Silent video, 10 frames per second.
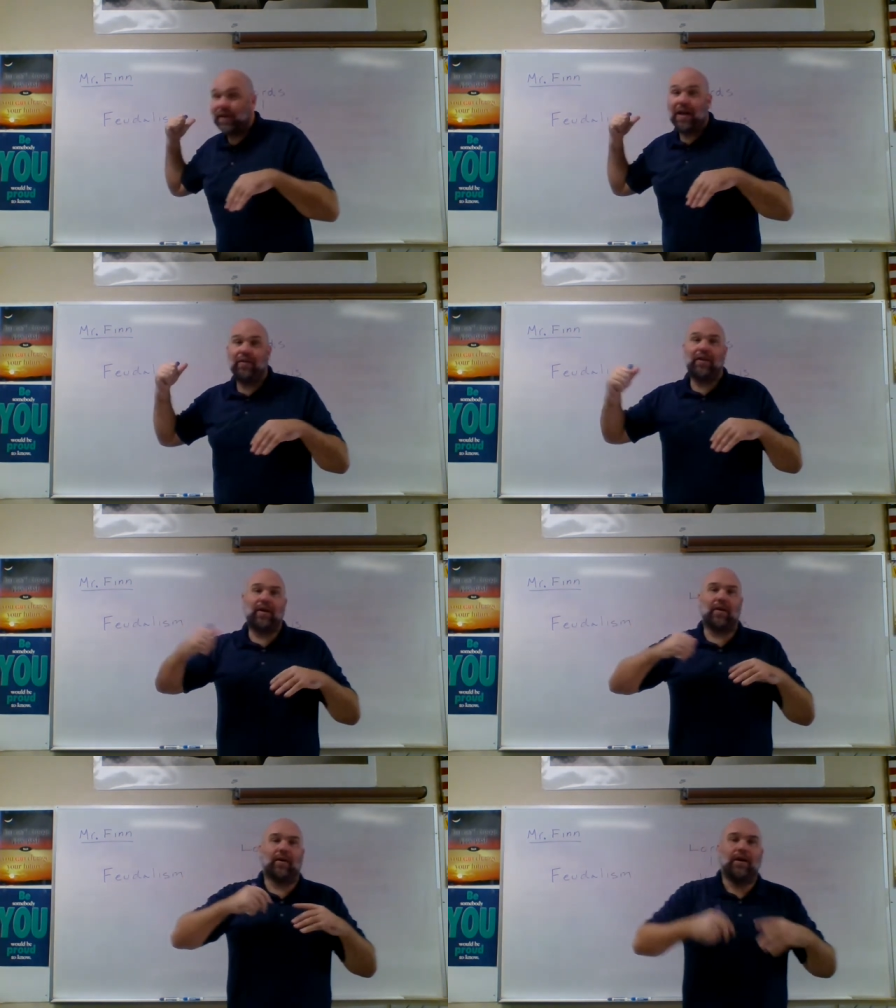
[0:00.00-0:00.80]
down
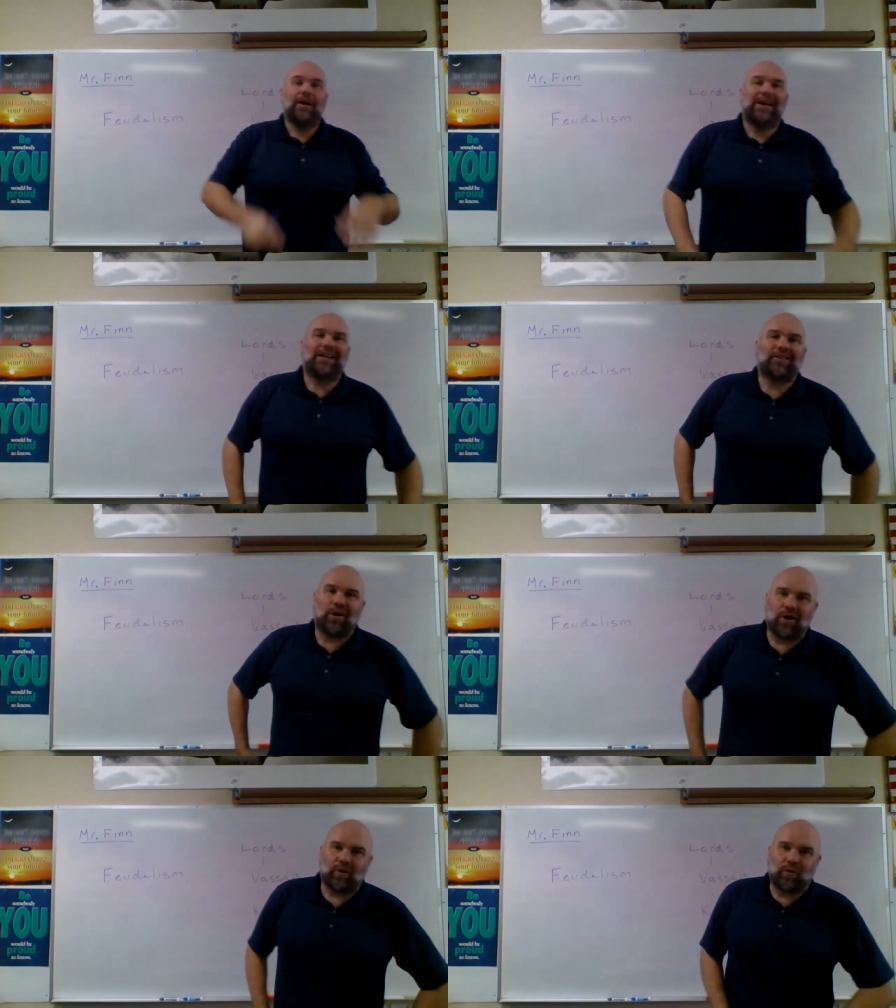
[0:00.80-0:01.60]
there? It's
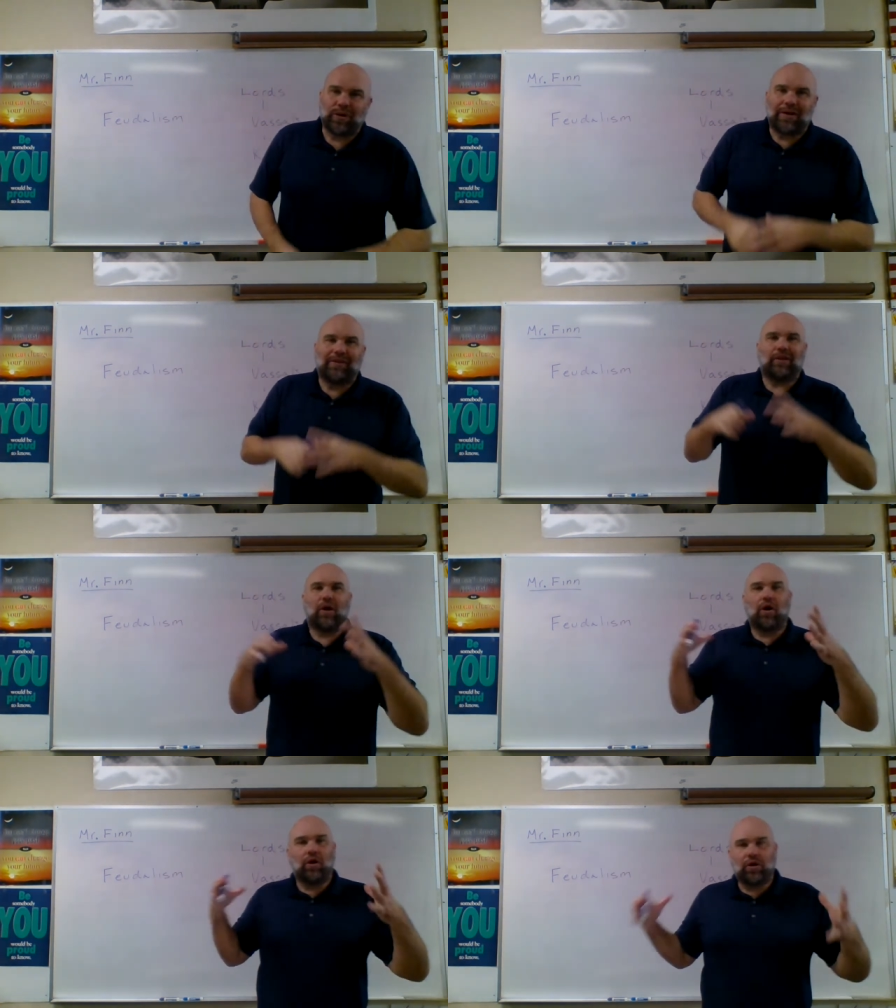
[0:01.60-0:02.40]
hard when you have a
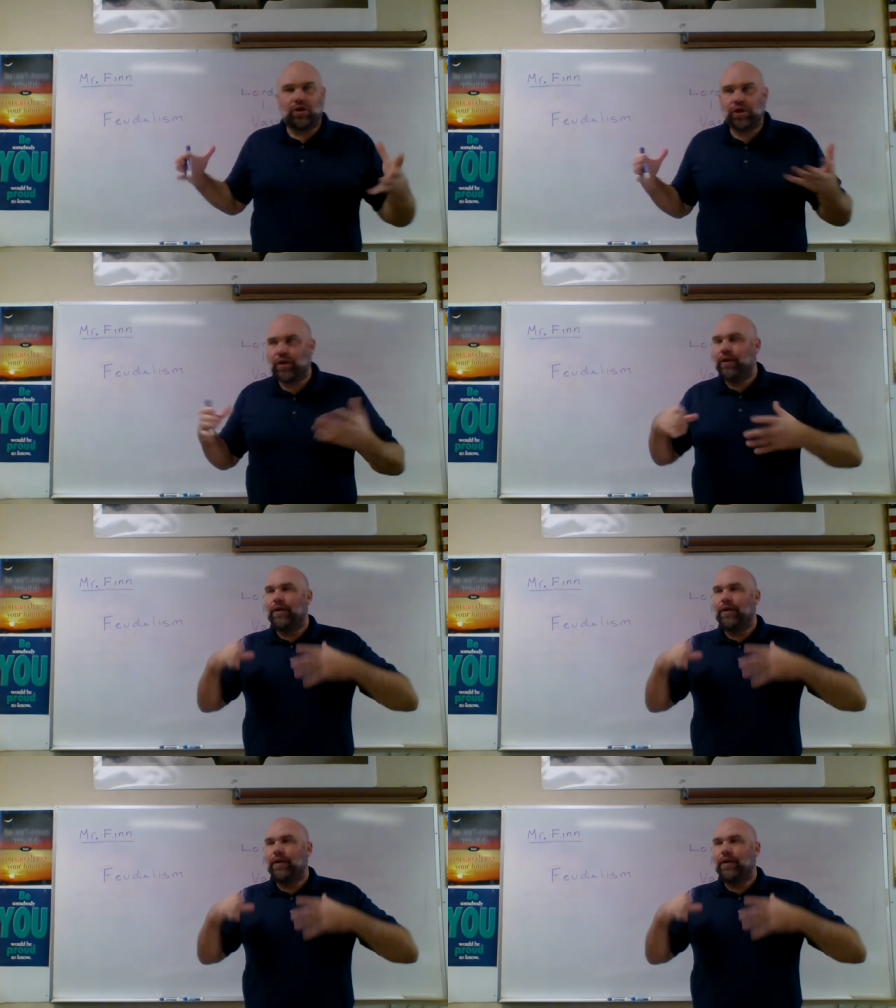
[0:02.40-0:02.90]
large